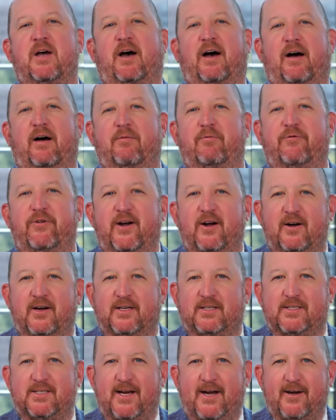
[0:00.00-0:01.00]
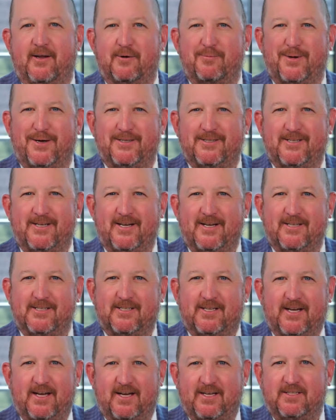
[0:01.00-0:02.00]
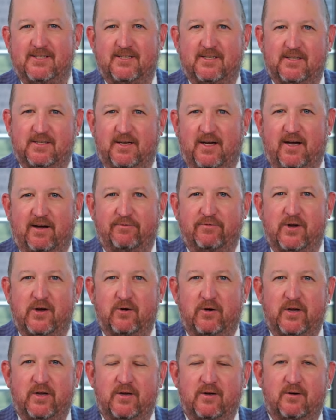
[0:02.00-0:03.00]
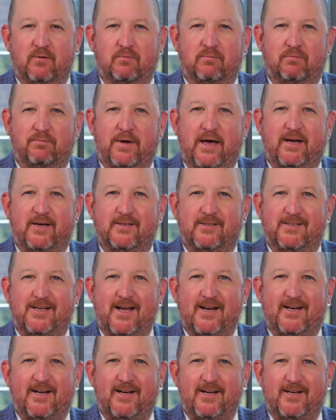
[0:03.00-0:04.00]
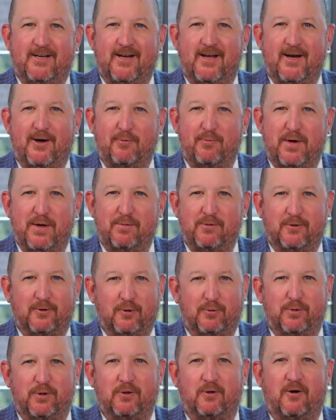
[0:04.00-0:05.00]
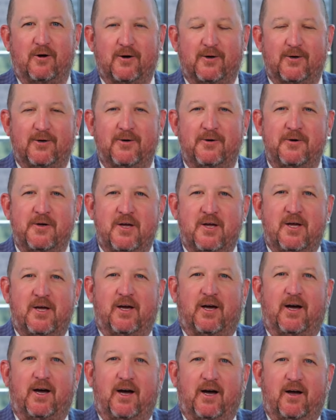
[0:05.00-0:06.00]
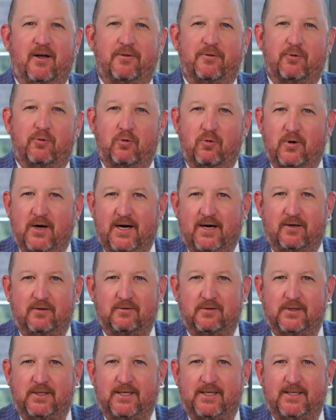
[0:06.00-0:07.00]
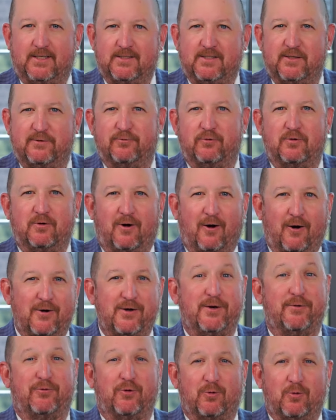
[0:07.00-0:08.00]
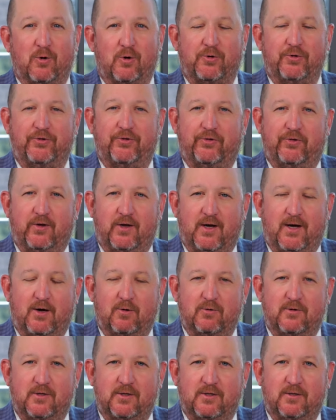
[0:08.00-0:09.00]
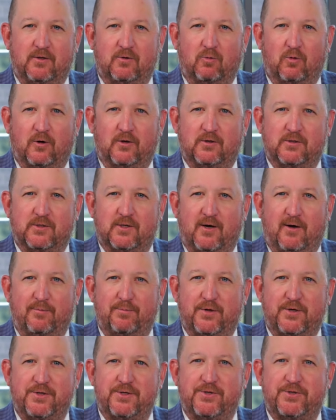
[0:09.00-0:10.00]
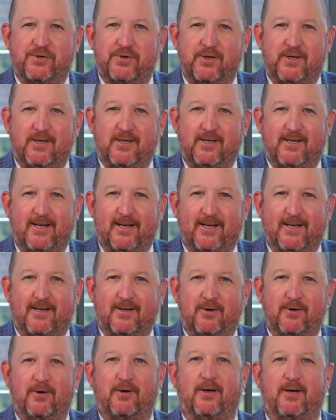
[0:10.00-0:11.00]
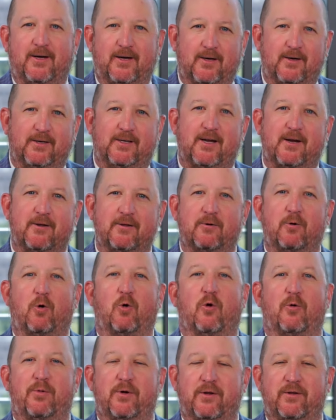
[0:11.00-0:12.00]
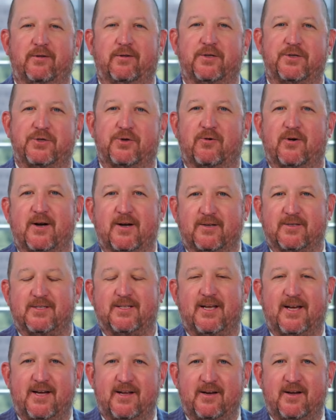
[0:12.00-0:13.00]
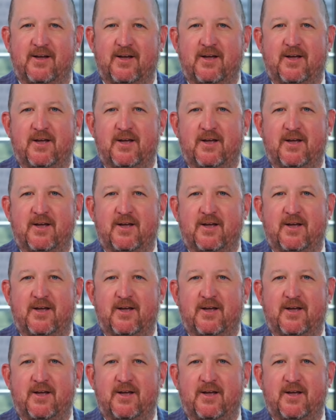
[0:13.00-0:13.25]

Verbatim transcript: I'm very excited about today's guest. I've known him about a decade now, maybe a little bit longer, uh, throughout uh, different our different roles uh, within the workers' comp industry and uh, kind of the orbit that surrounds that.